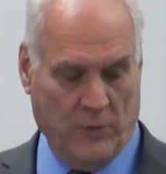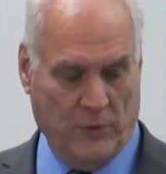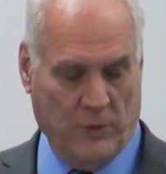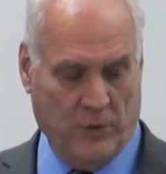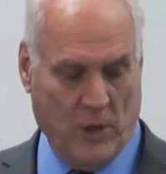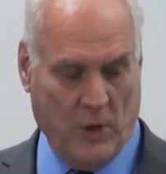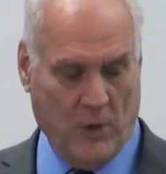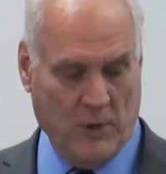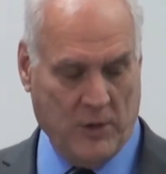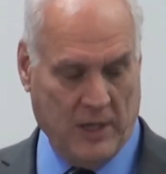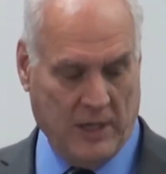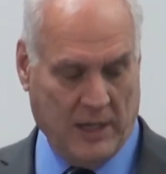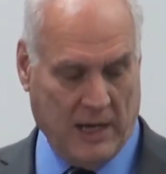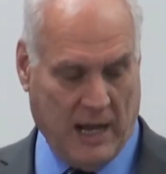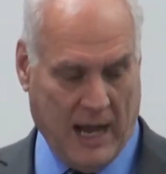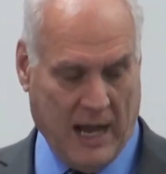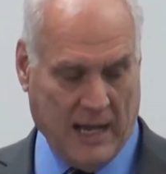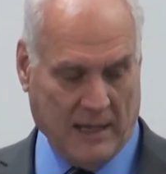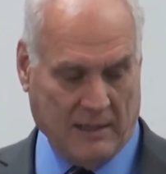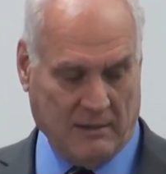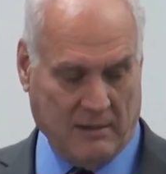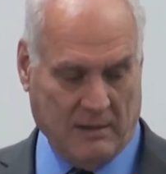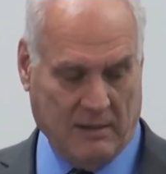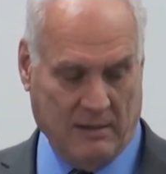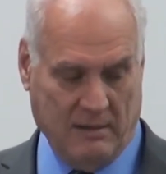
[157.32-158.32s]
Know ye
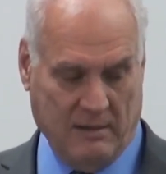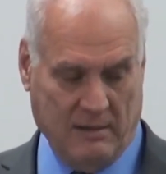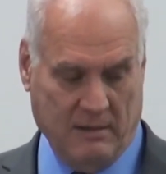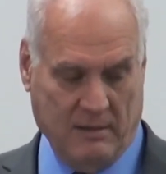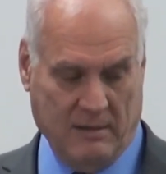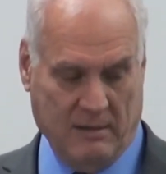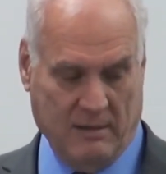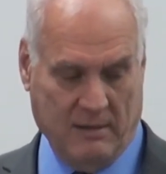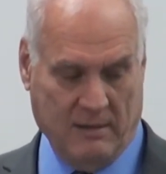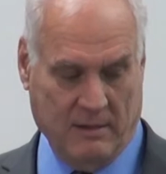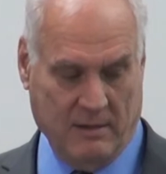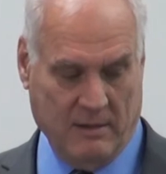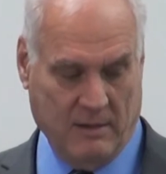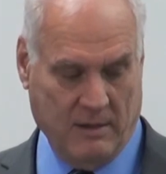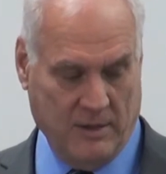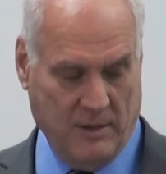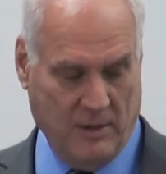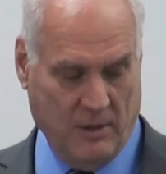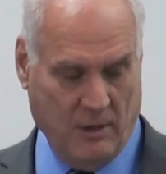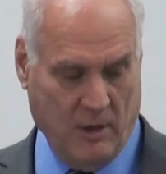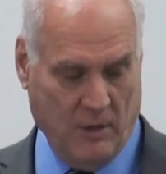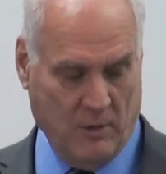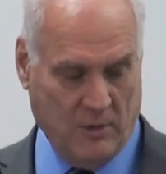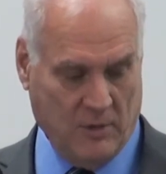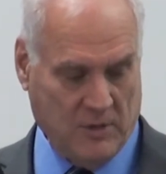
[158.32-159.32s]
not
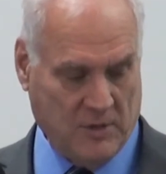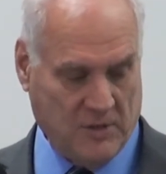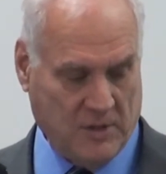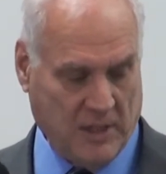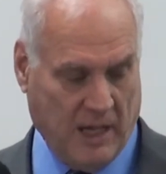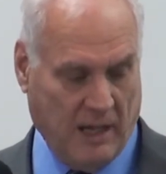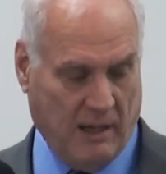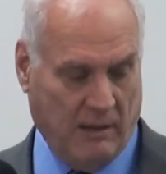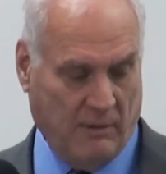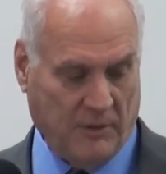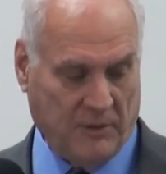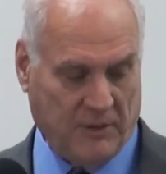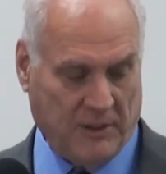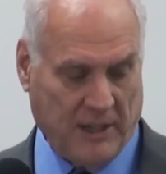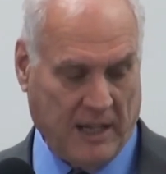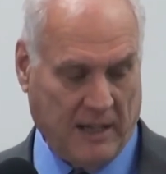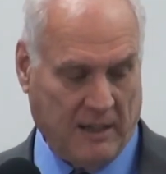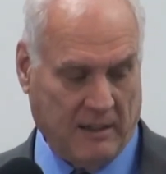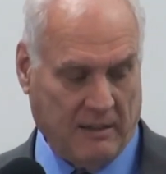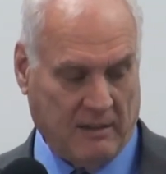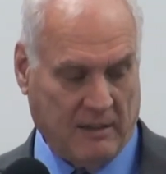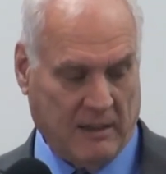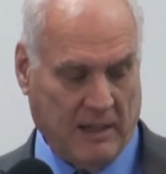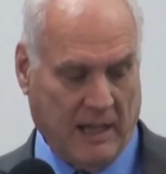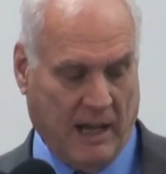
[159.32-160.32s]
your own selves that
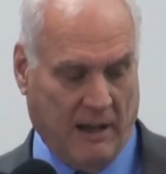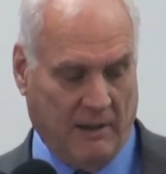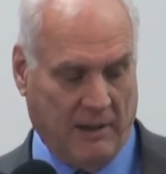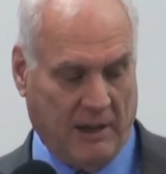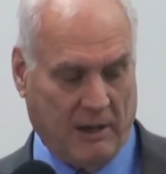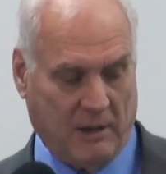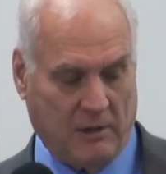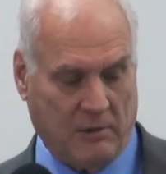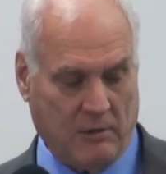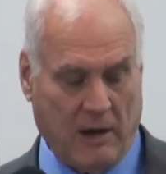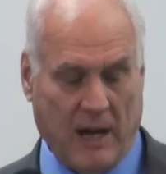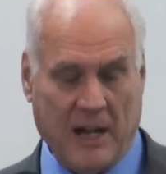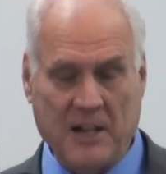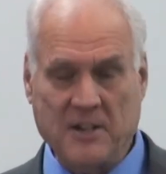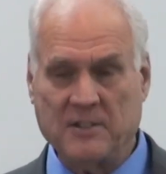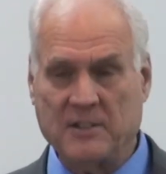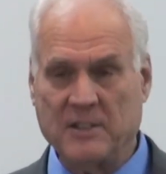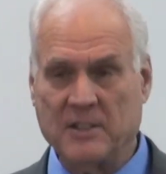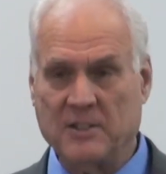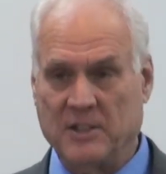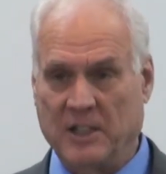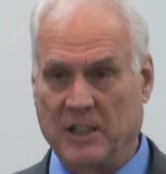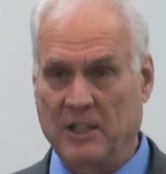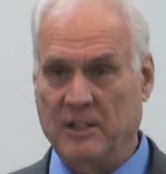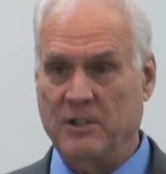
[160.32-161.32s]
how that Christ
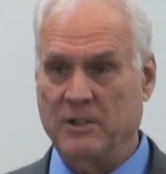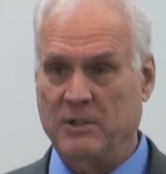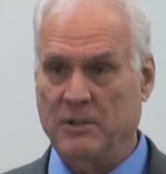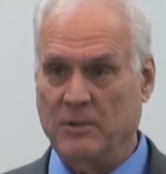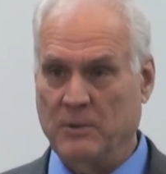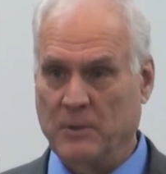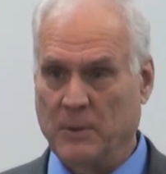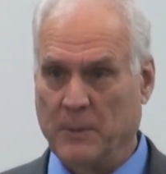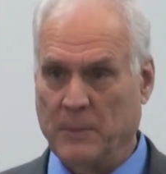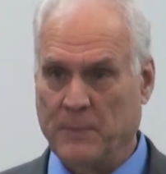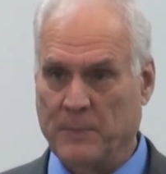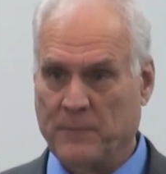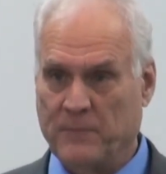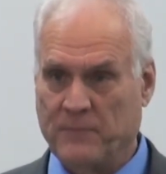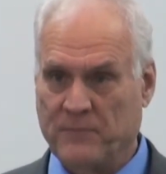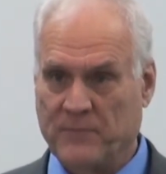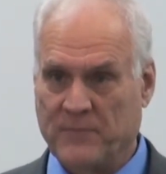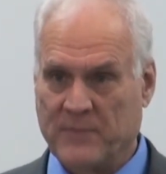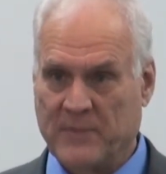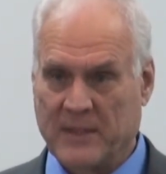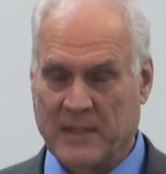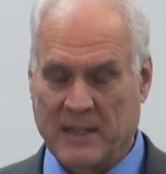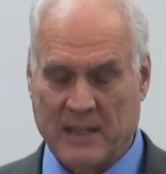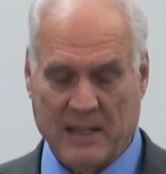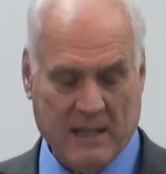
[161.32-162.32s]
is in you,
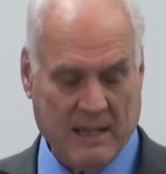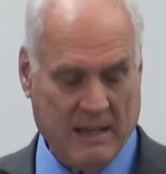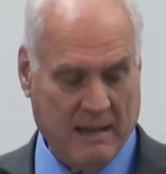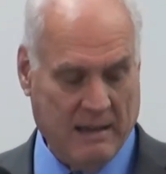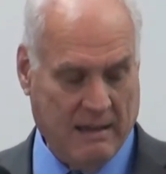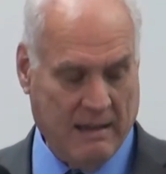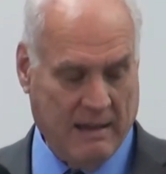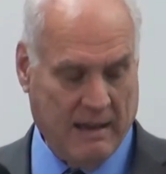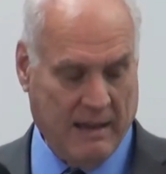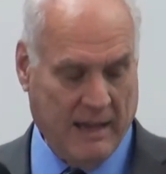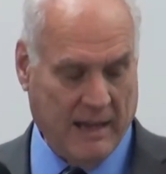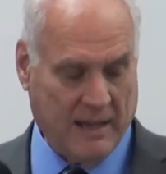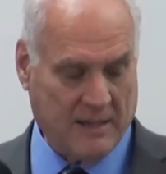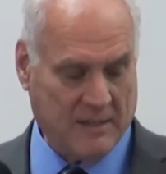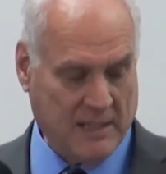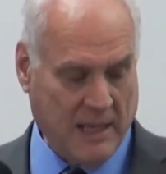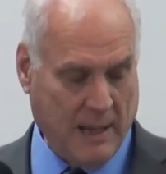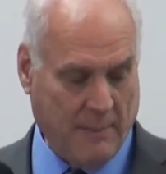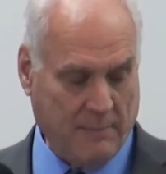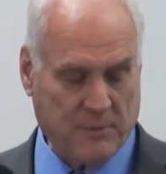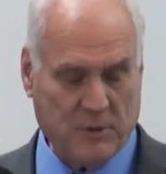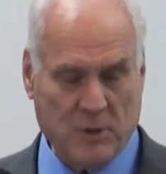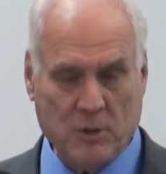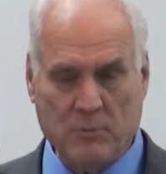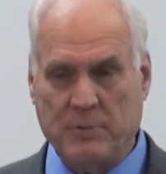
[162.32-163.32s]

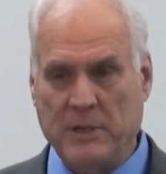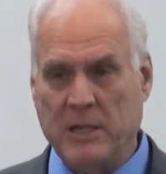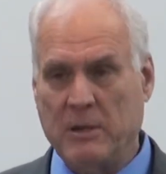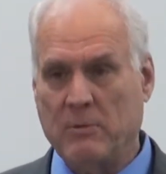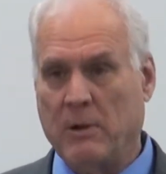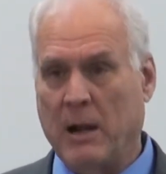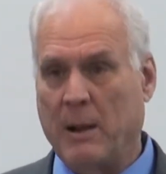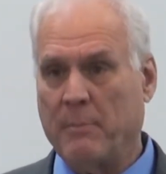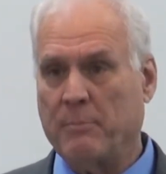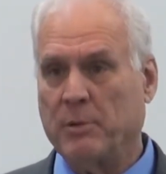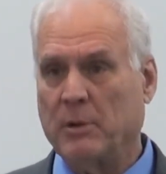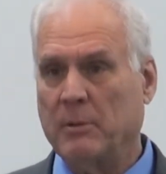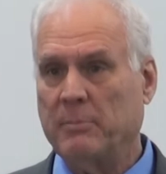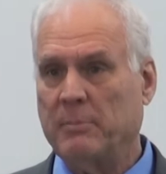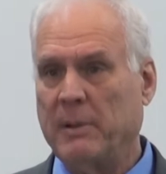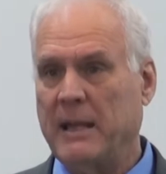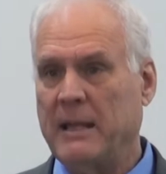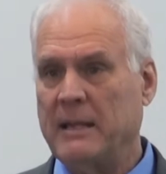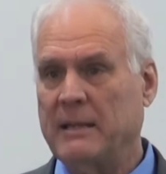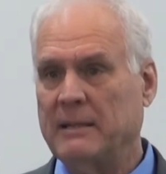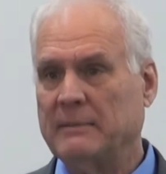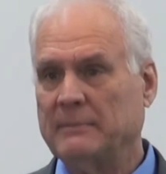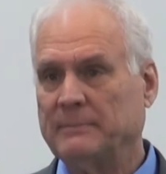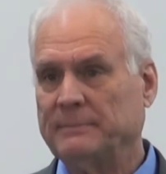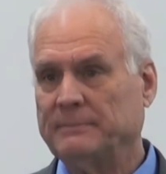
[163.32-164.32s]
except you be reprobate?